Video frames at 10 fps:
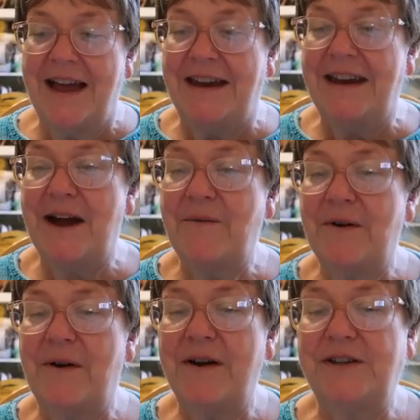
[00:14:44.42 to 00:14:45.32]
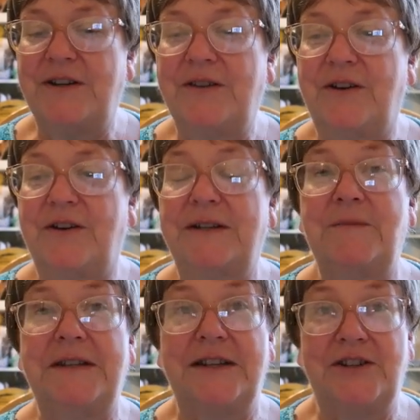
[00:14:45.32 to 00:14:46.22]
Now we're on to the
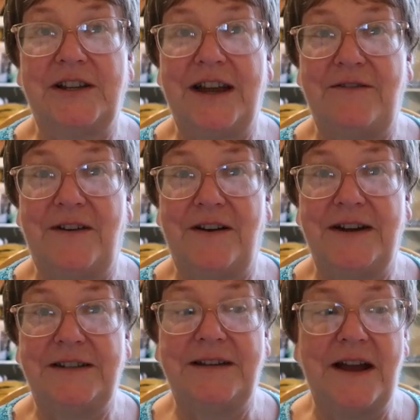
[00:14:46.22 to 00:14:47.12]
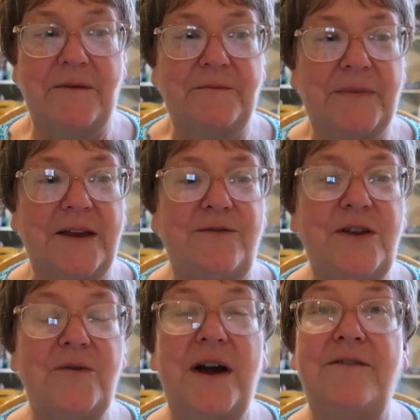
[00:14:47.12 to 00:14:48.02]
Christmas in July fairies. Now, if
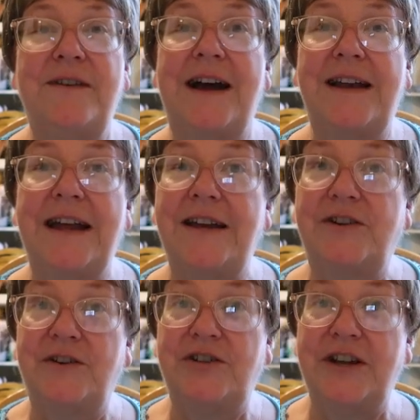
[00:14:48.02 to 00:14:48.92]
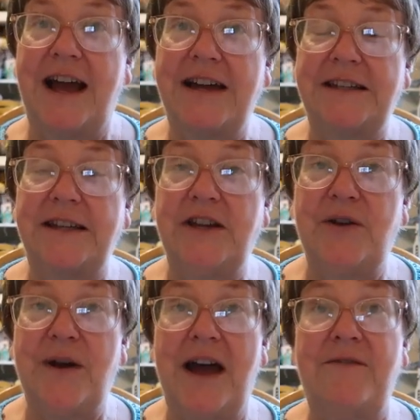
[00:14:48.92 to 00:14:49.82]
you have not entered yet,
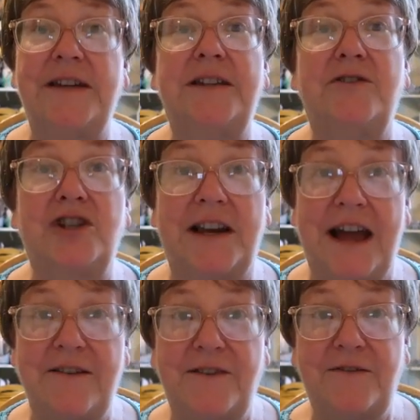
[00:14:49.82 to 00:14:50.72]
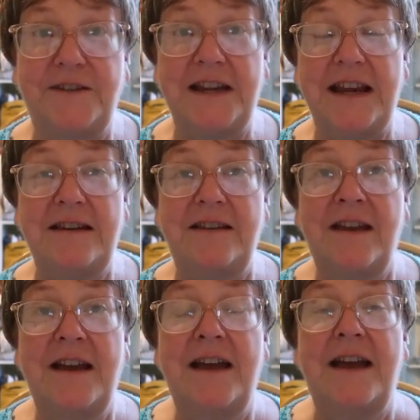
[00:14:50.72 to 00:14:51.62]
you have until July 15th
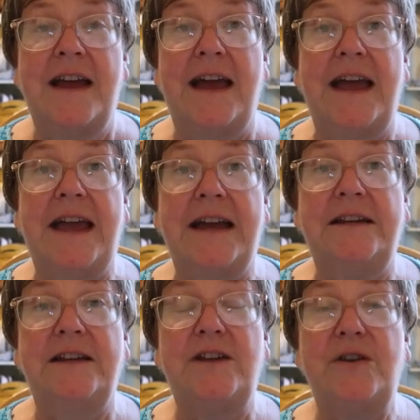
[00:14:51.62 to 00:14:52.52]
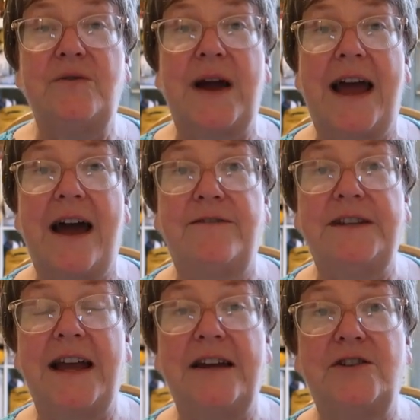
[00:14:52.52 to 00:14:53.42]
and you have
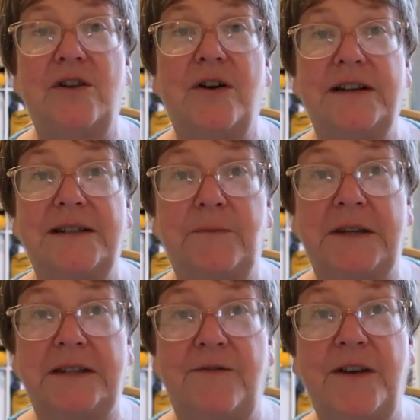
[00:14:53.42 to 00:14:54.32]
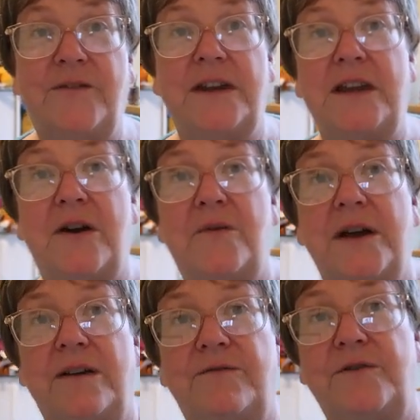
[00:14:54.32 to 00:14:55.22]
to enter on a specific video
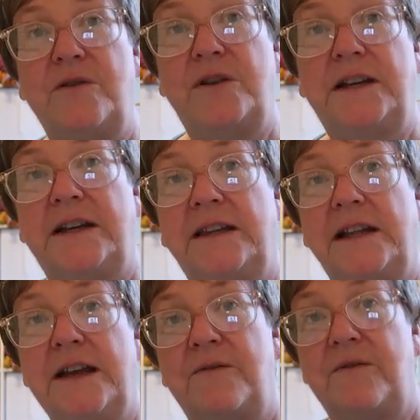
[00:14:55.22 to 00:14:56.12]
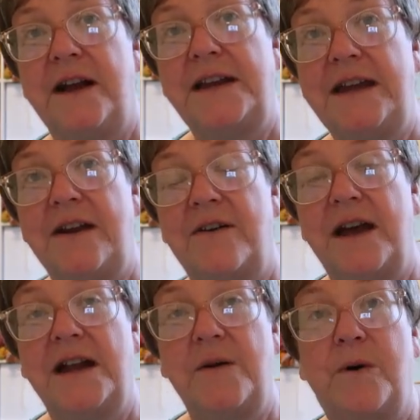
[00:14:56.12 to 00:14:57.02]
if you click the link right here
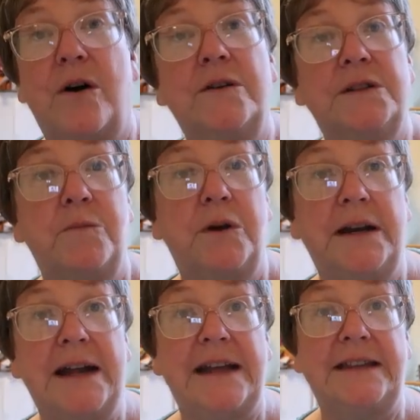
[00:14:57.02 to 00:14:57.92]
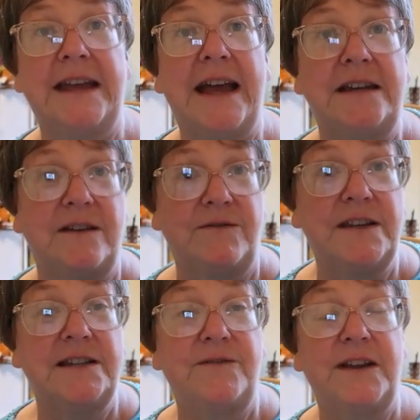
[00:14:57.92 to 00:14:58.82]
and I will also put it at the end of
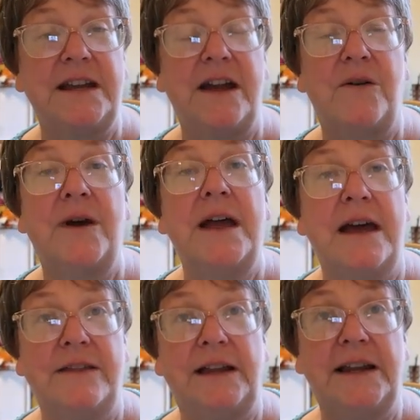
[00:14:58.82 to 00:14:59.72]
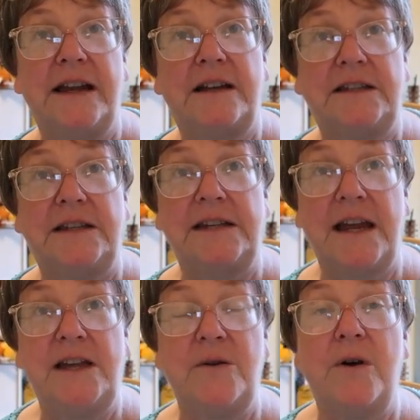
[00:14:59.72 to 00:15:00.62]
this video the link to
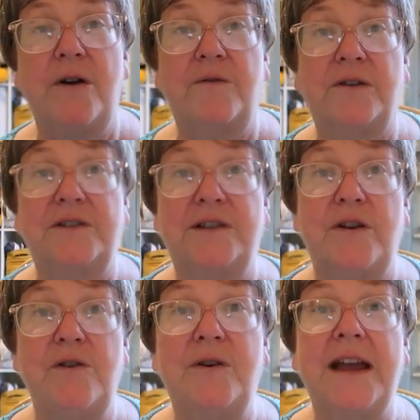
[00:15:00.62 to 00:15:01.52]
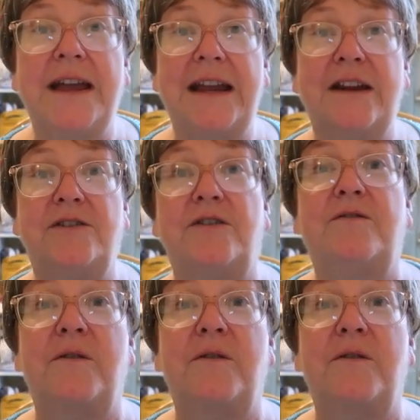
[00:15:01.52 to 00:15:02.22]
take you over so you can get entered